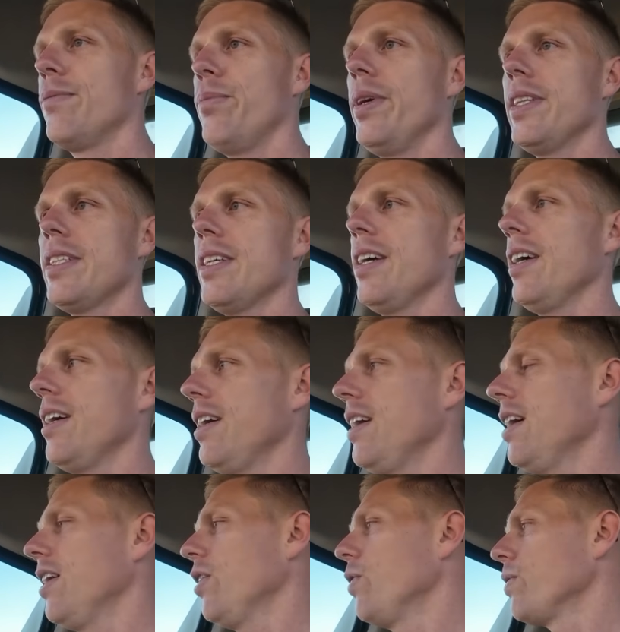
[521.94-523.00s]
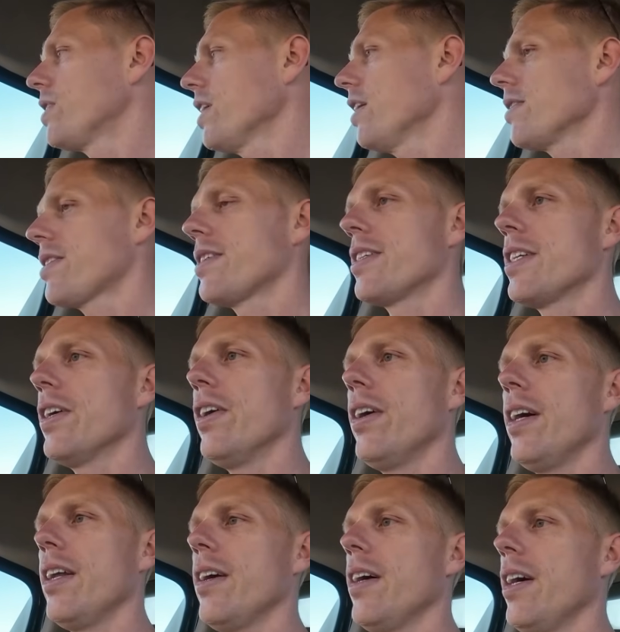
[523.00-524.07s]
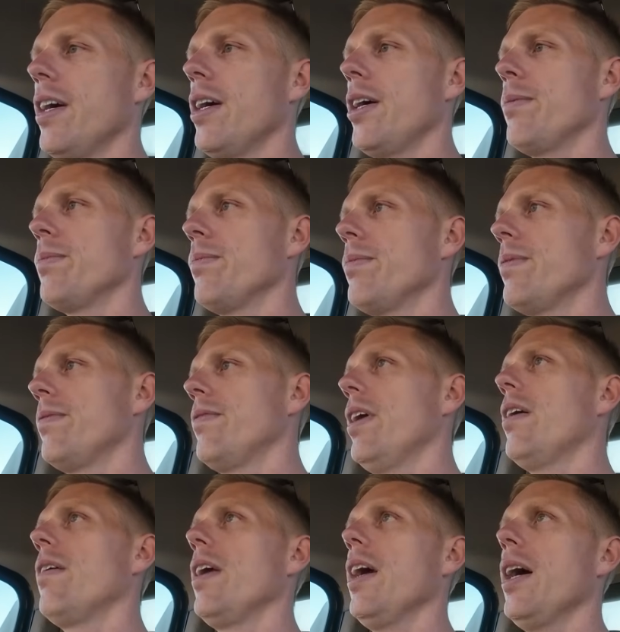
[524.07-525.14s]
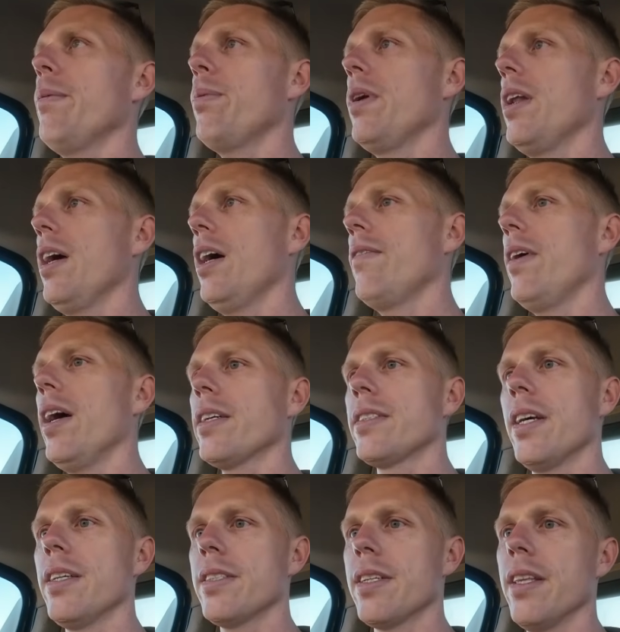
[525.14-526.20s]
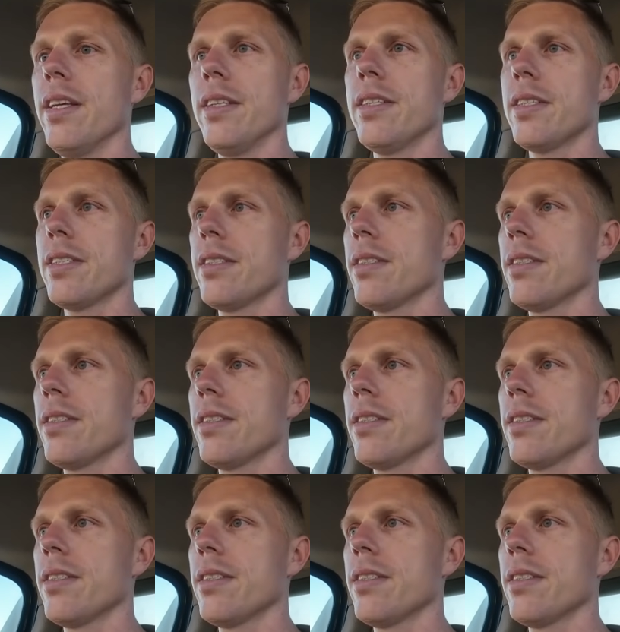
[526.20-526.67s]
But yeah, all jokes aside, I am very happy to have access to this